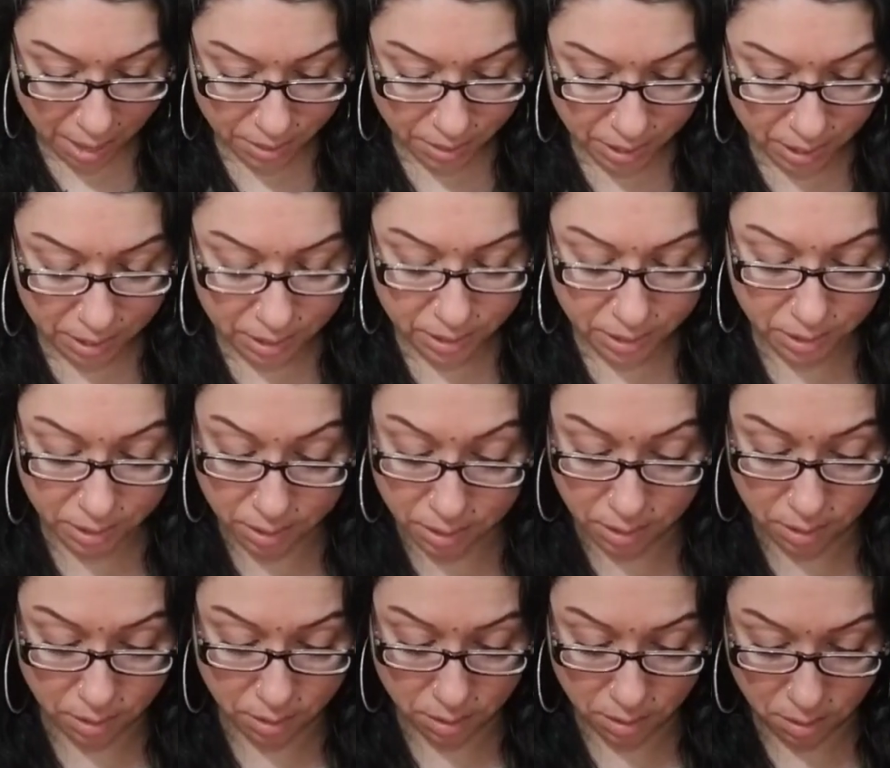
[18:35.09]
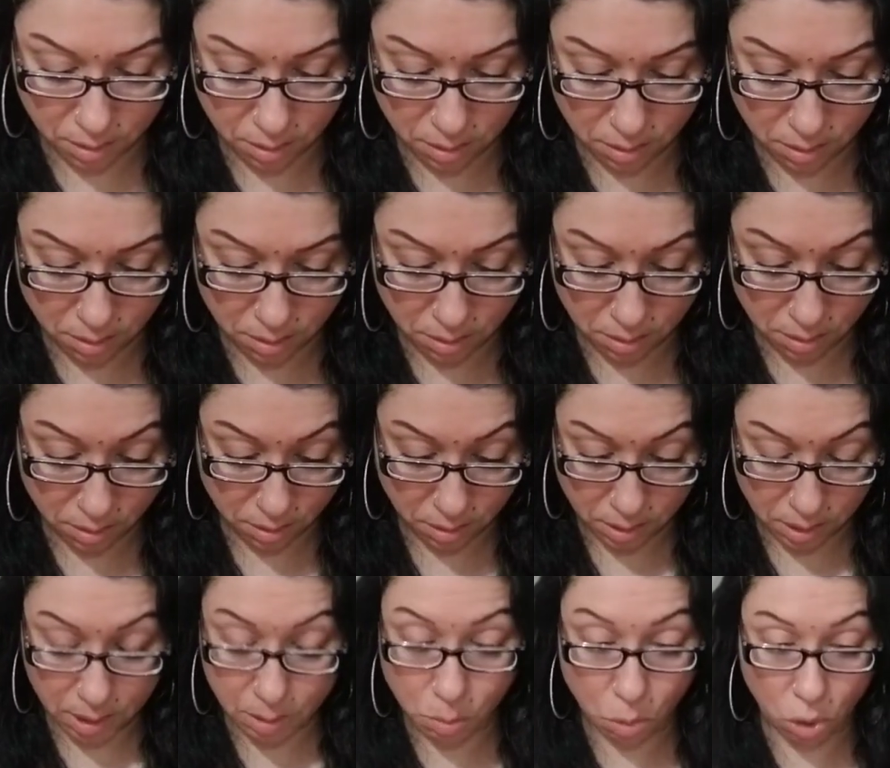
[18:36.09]
this,
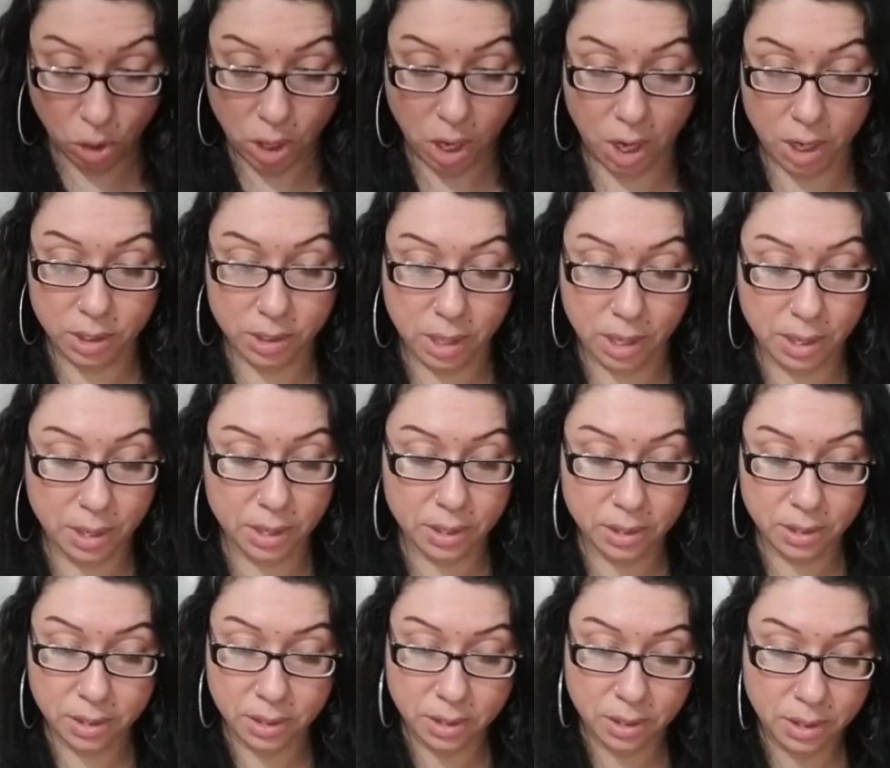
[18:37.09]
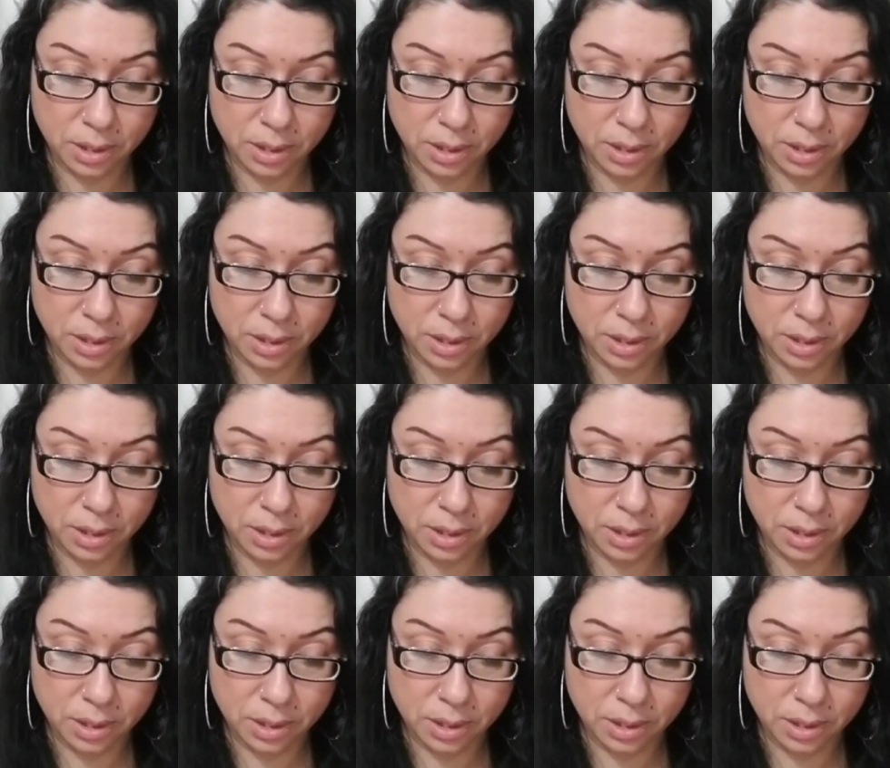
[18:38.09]
some more cards on this.